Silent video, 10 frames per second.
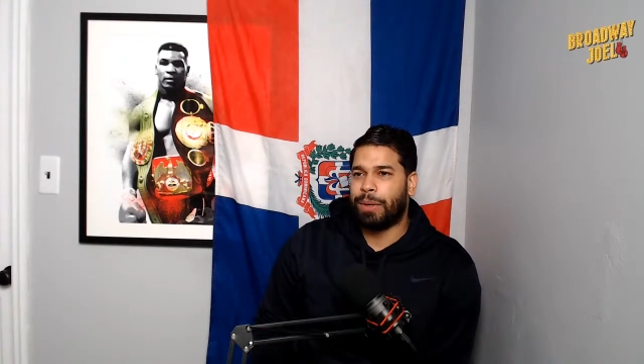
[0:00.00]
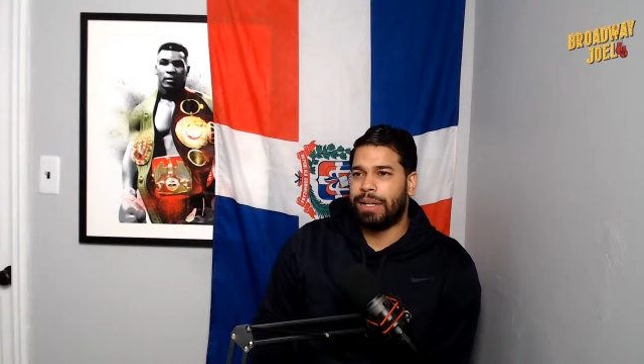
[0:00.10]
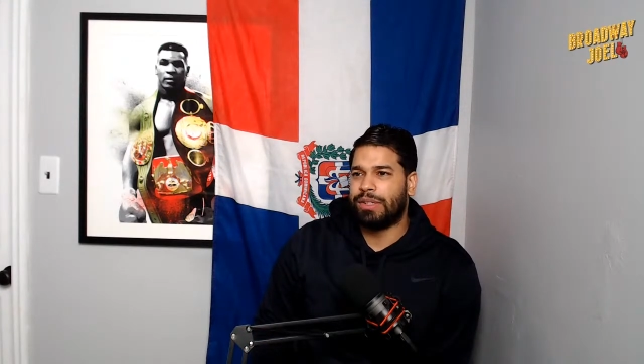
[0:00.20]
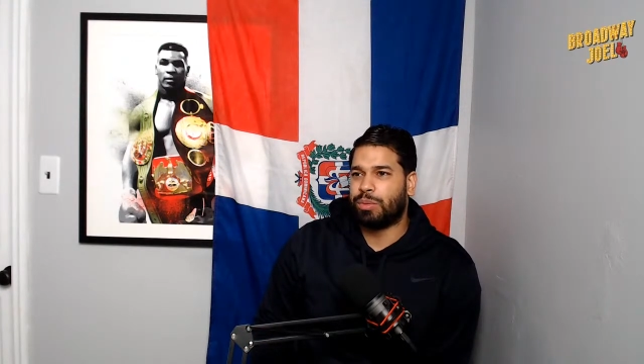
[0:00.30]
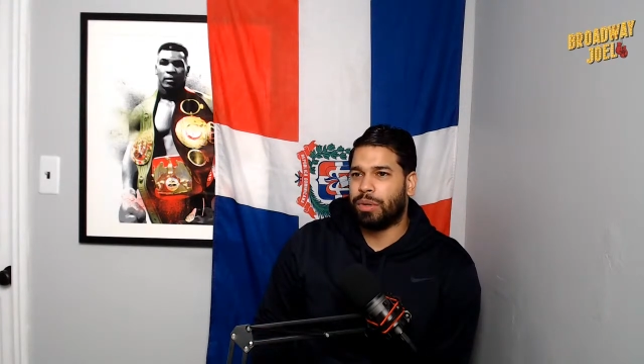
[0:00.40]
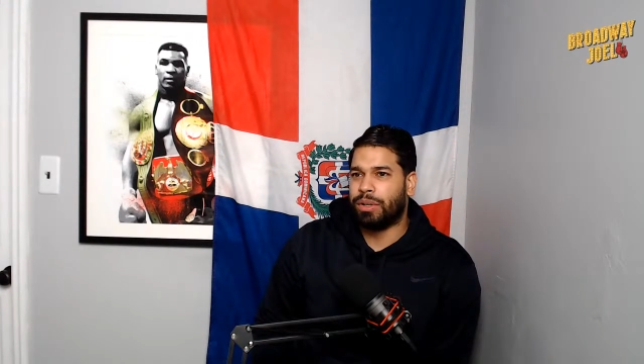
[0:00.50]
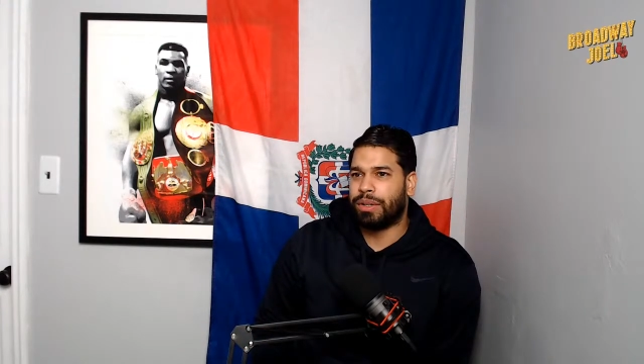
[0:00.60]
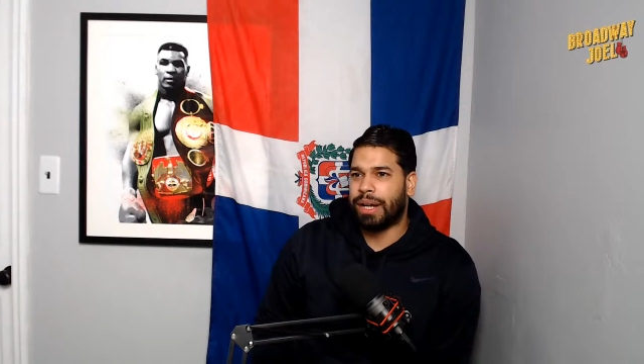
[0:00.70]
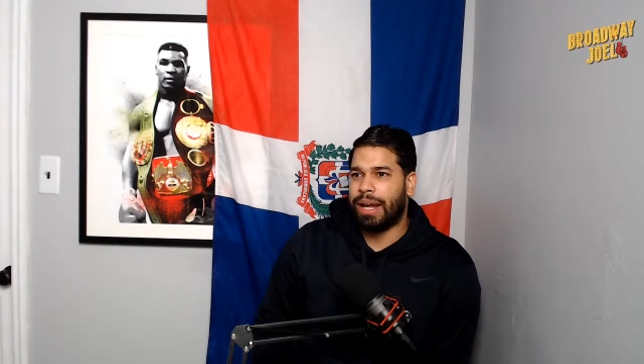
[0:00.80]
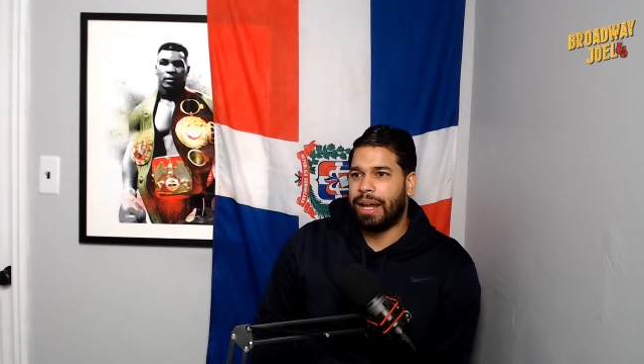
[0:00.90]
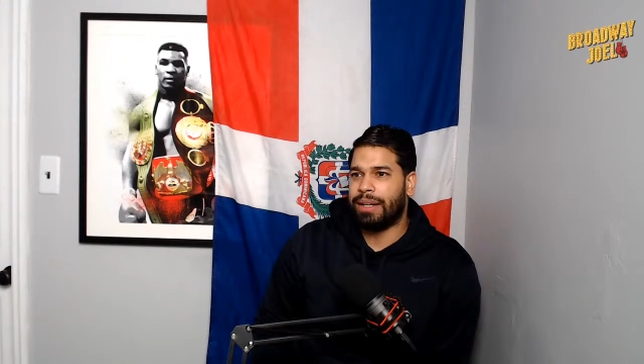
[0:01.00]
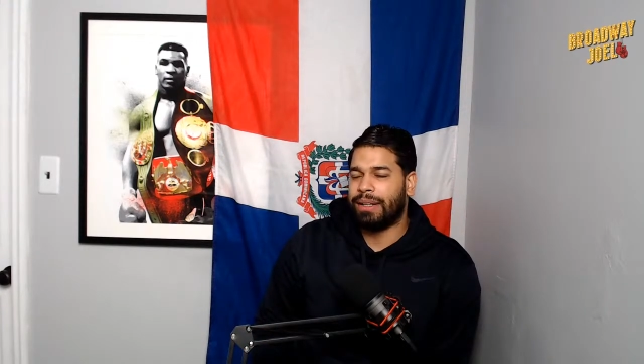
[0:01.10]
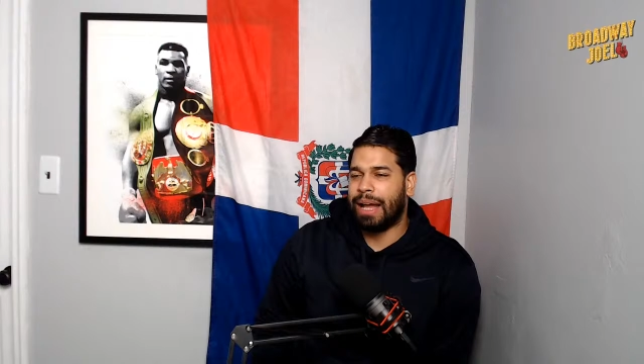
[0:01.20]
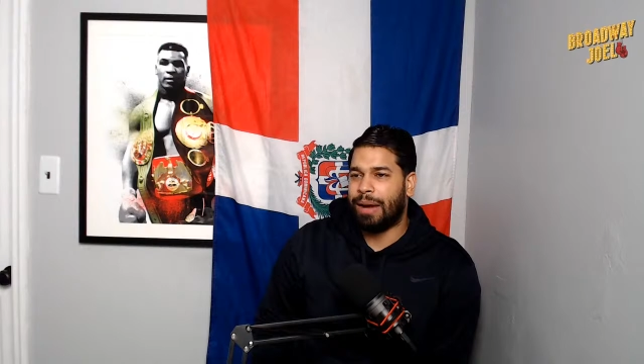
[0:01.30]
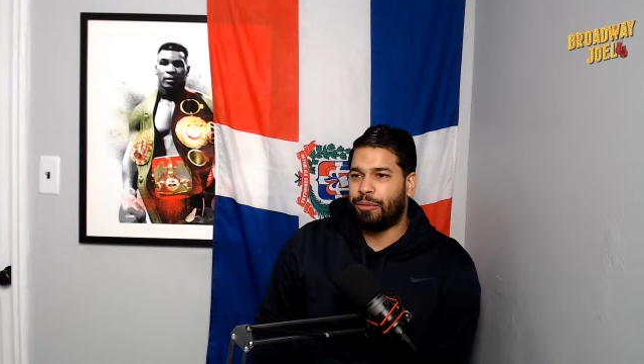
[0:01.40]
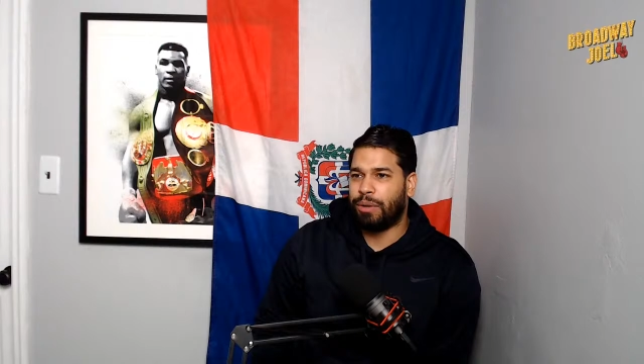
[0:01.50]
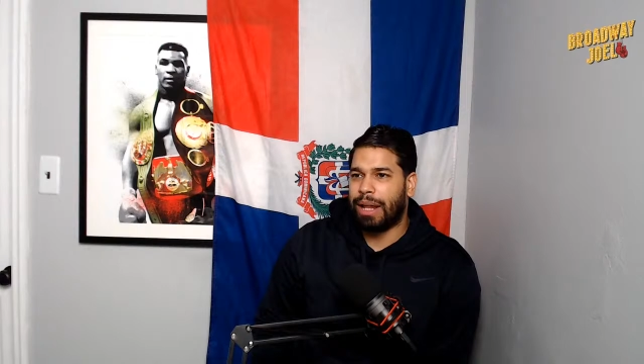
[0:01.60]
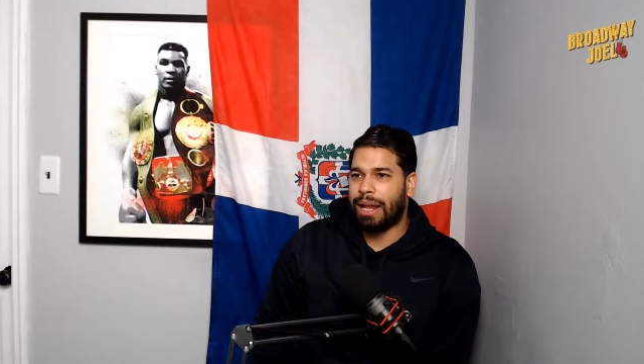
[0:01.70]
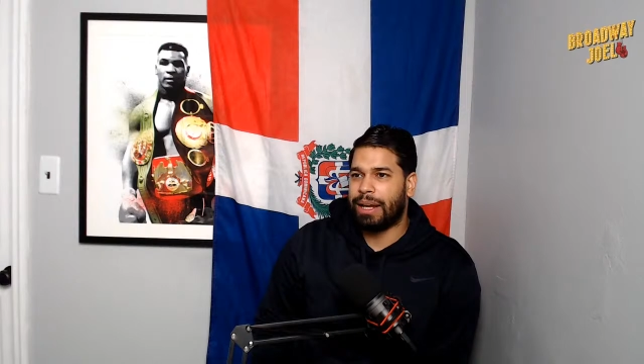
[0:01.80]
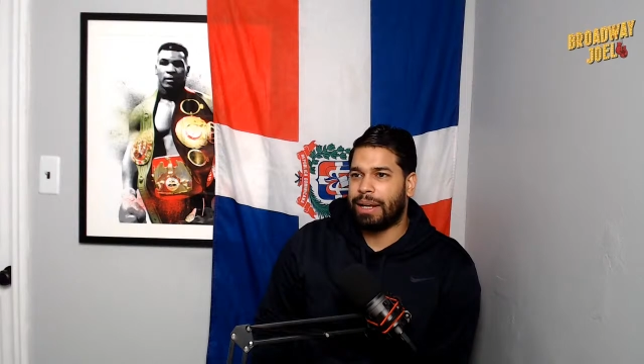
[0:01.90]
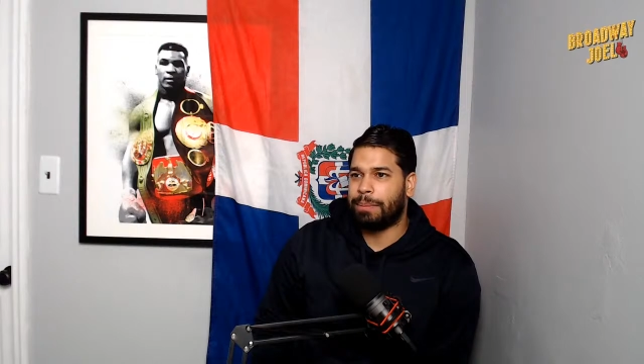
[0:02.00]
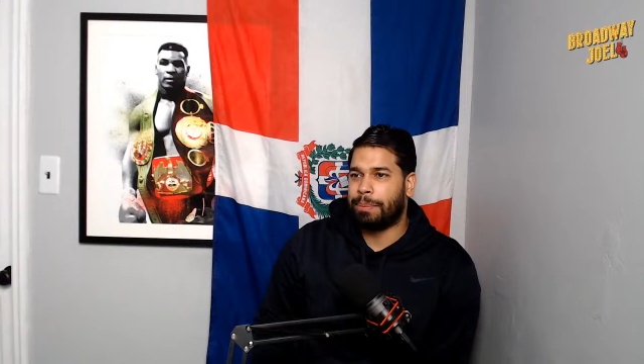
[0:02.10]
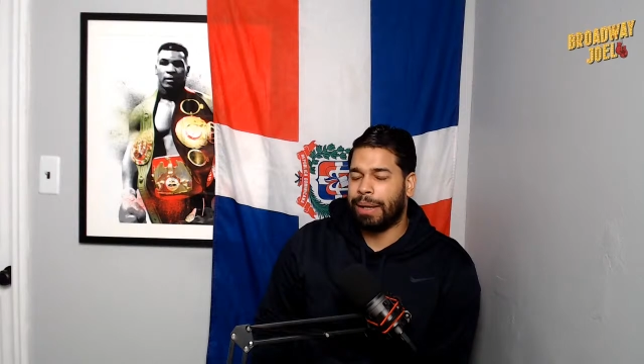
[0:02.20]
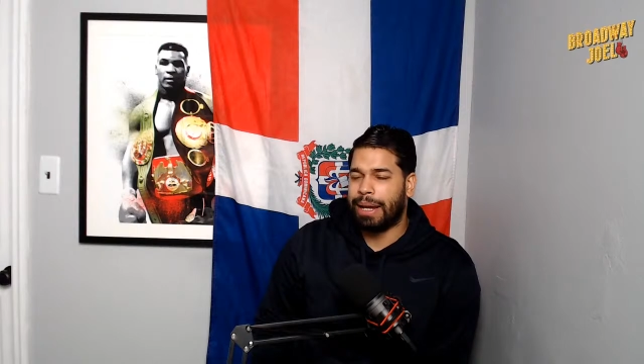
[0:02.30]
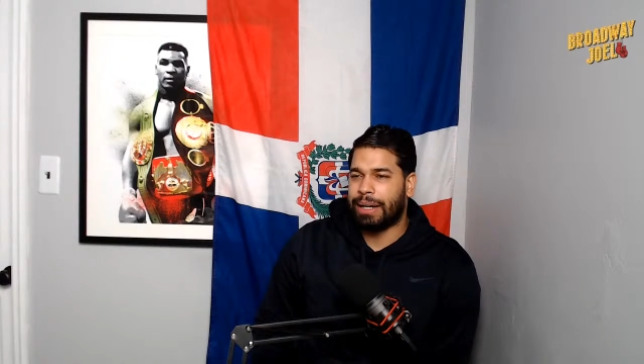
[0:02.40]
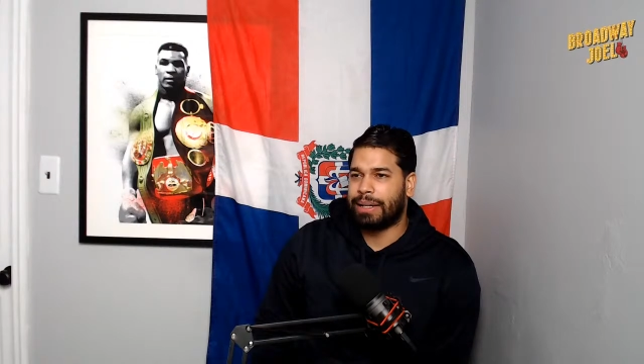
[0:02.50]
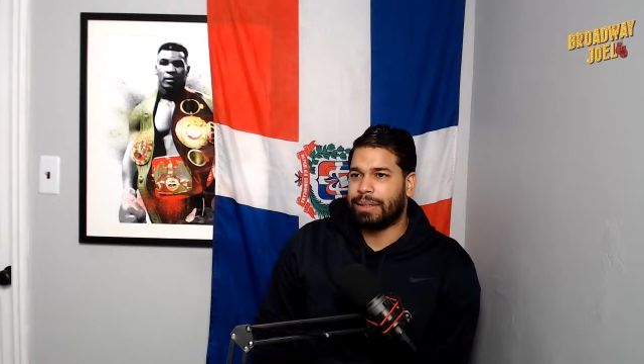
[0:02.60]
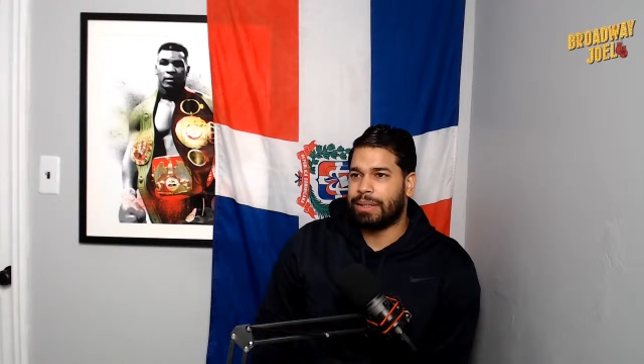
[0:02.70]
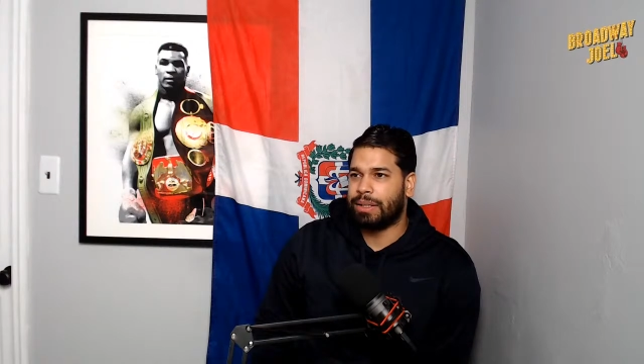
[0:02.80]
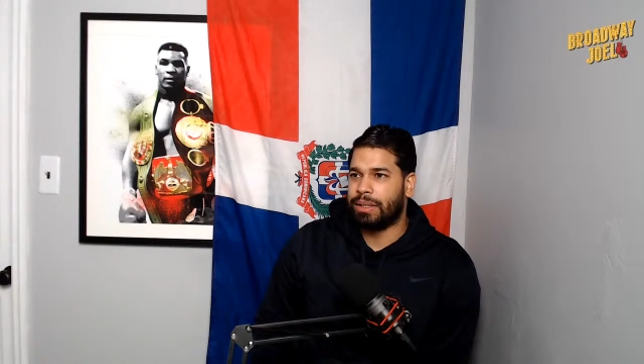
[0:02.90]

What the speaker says: with his work, and I feel like Plant could